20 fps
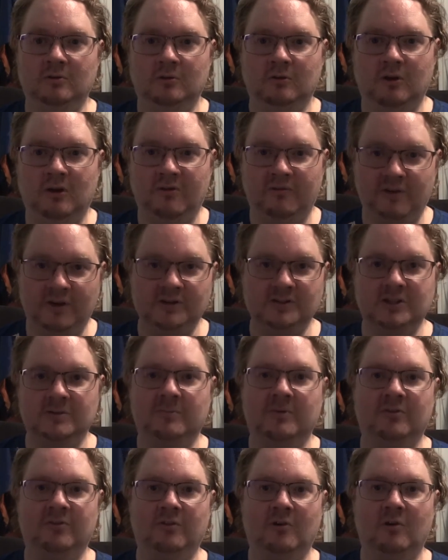Our
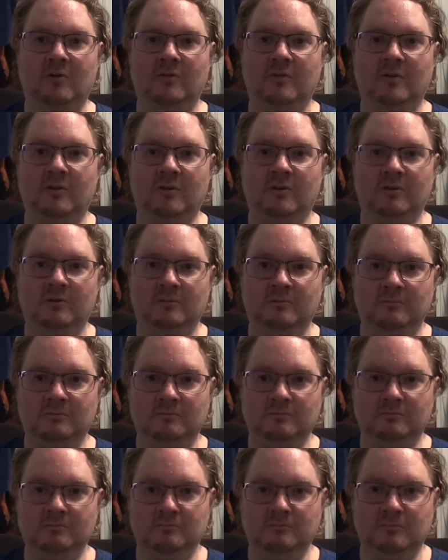friendship is over.
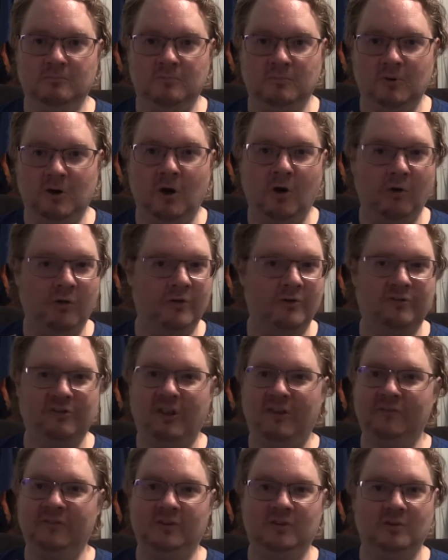All there's
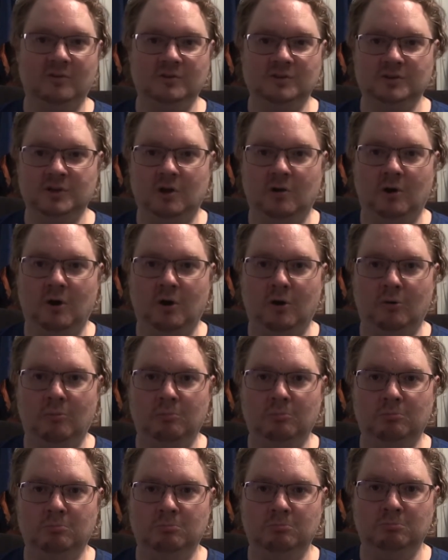left to do is go home.
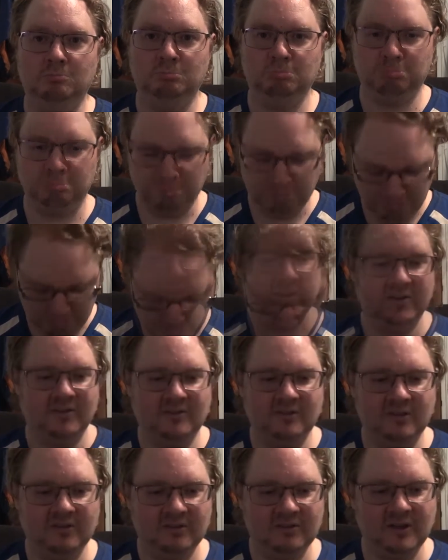Mm.
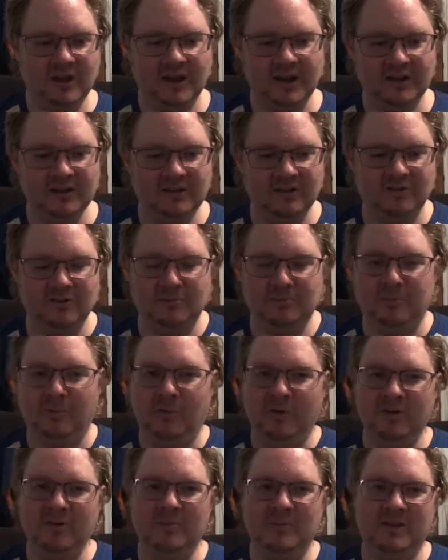This kind of
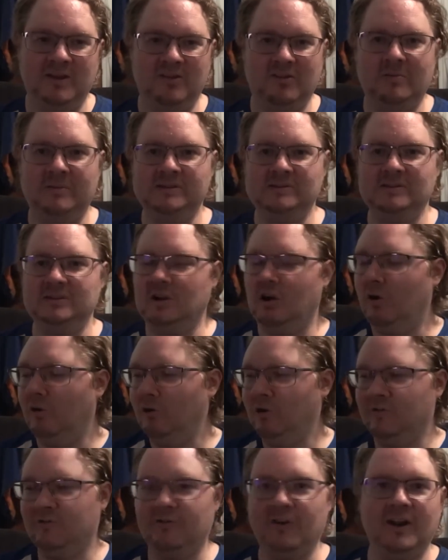disappoints me because especially all
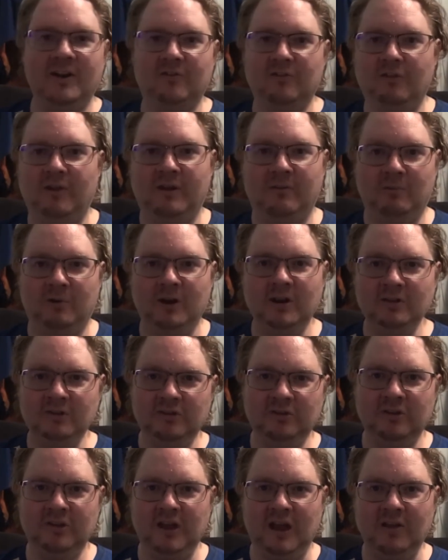her friends are like, "We're in
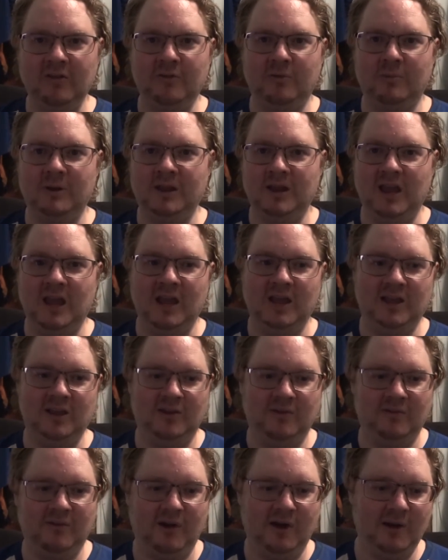this together. We can't
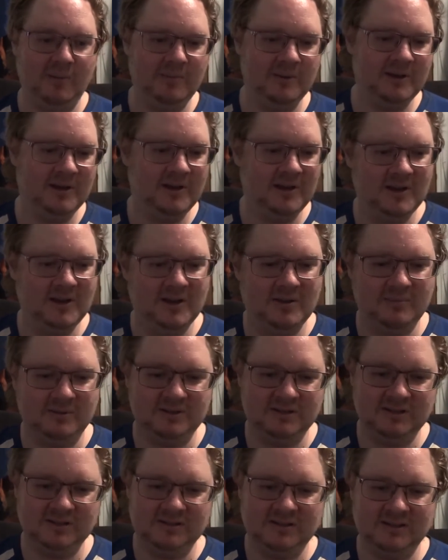give up." But
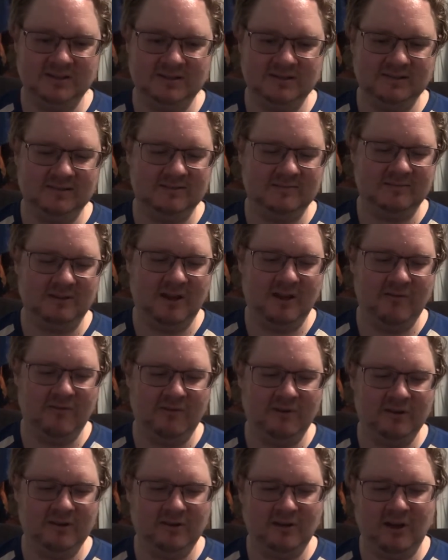she says,
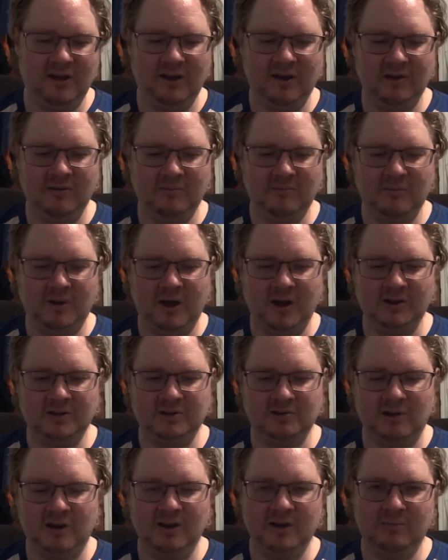"Every time I
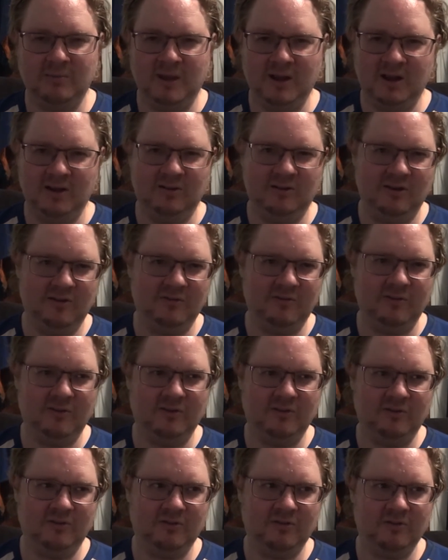try to make a
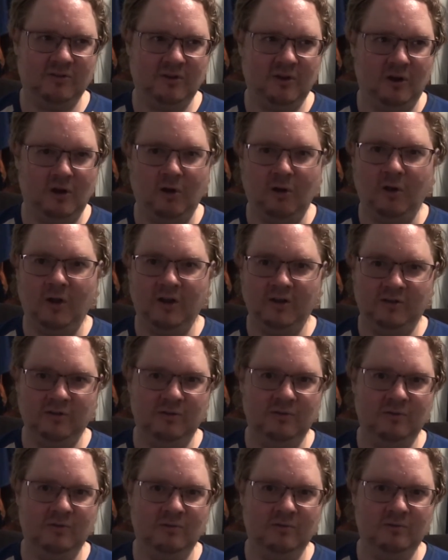difference, all I
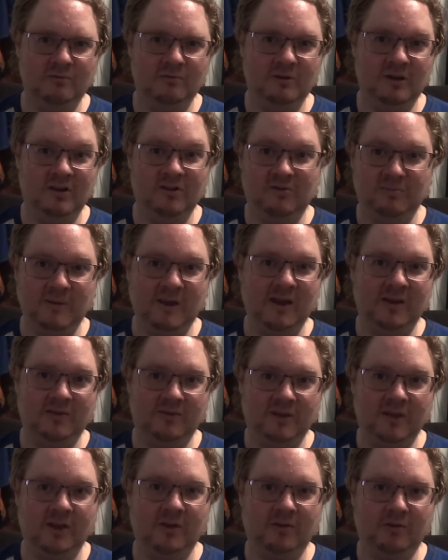do is make
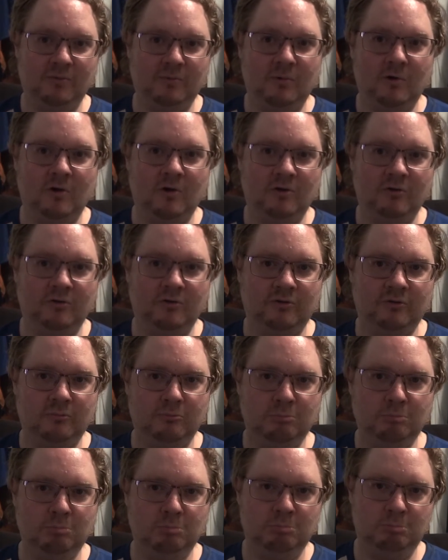things worse."
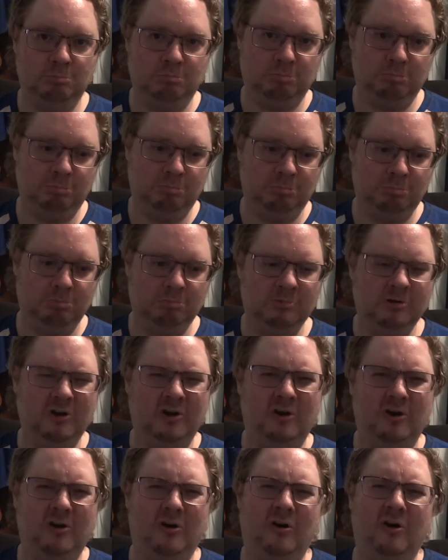Mm.
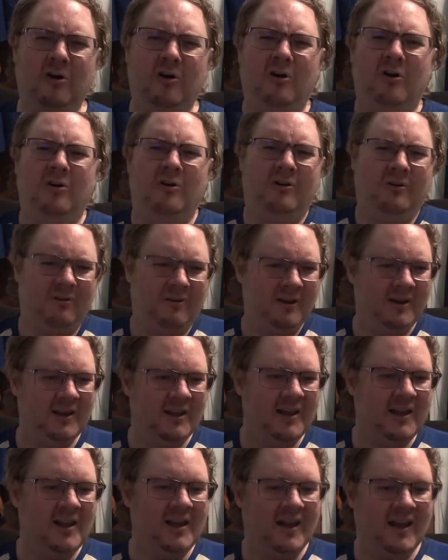Oh.
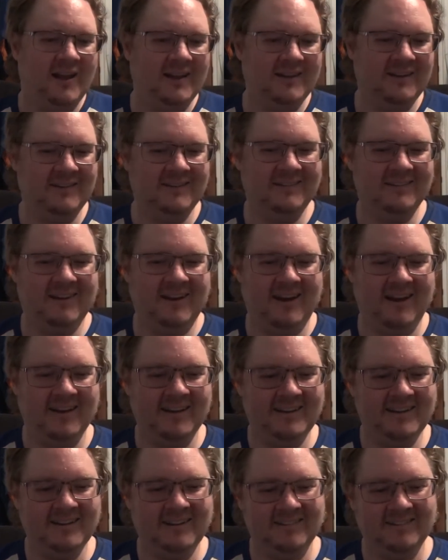And I
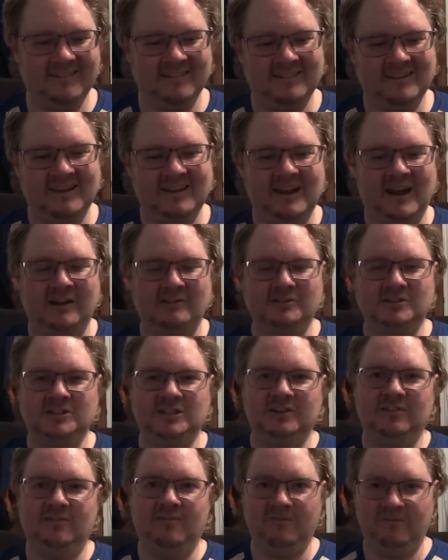could understand how
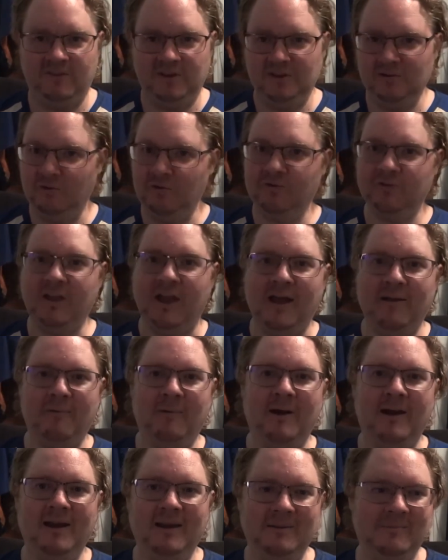she feels that
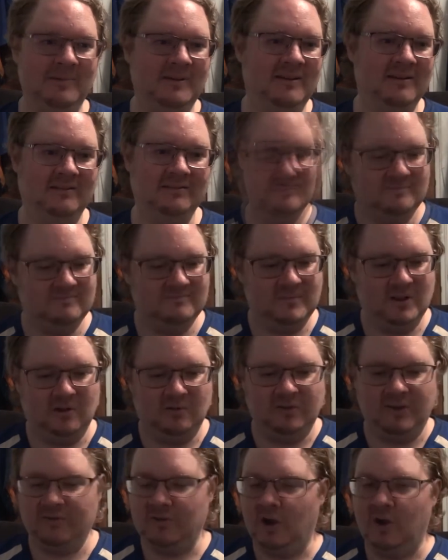way because, you know,
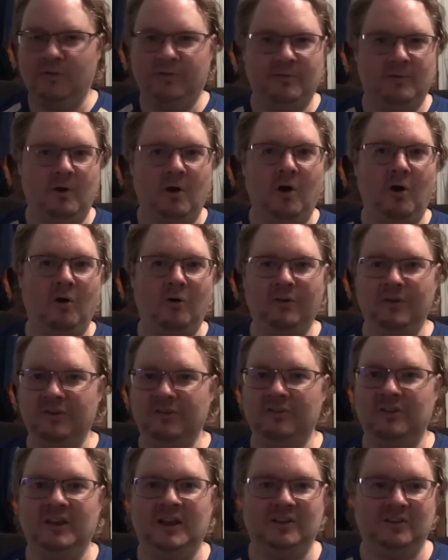they've gone through all
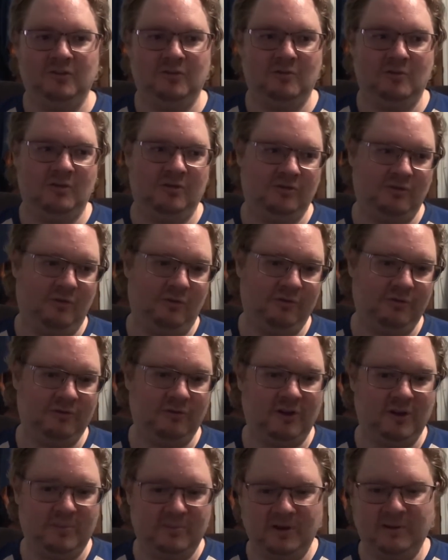this to get these crystals to
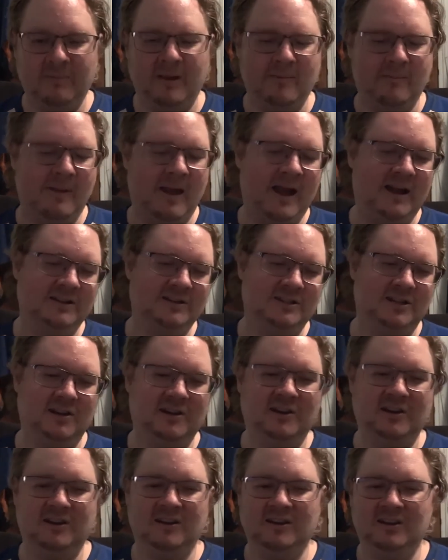try to bring back magic.